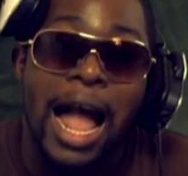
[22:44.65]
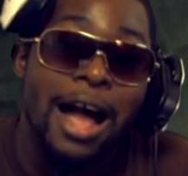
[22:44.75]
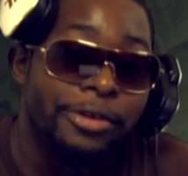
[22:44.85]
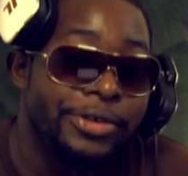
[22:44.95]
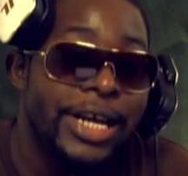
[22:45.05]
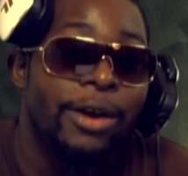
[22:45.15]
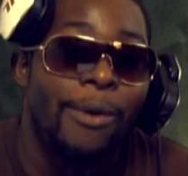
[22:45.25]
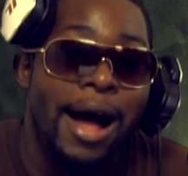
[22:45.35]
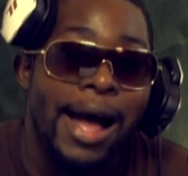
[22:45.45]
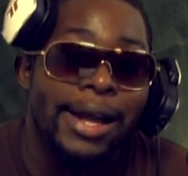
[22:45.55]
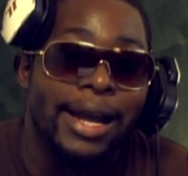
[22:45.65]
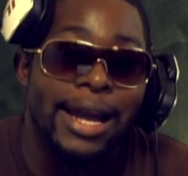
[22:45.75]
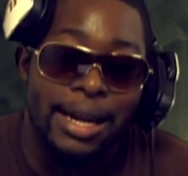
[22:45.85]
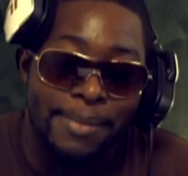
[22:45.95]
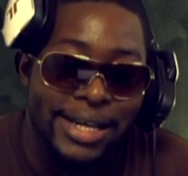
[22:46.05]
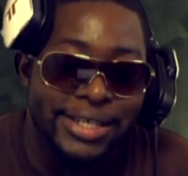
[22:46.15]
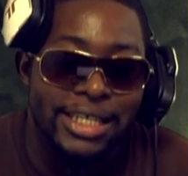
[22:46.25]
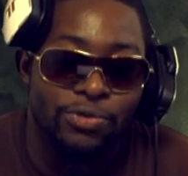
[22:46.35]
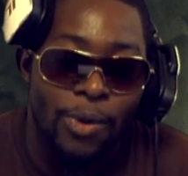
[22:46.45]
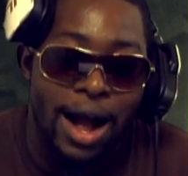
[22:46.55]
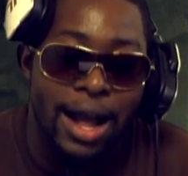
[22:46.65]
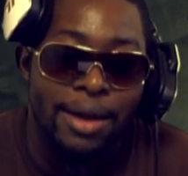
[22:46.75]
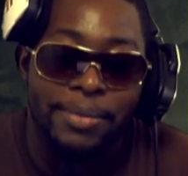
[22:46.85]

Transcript: I understand why, and it makes sense why,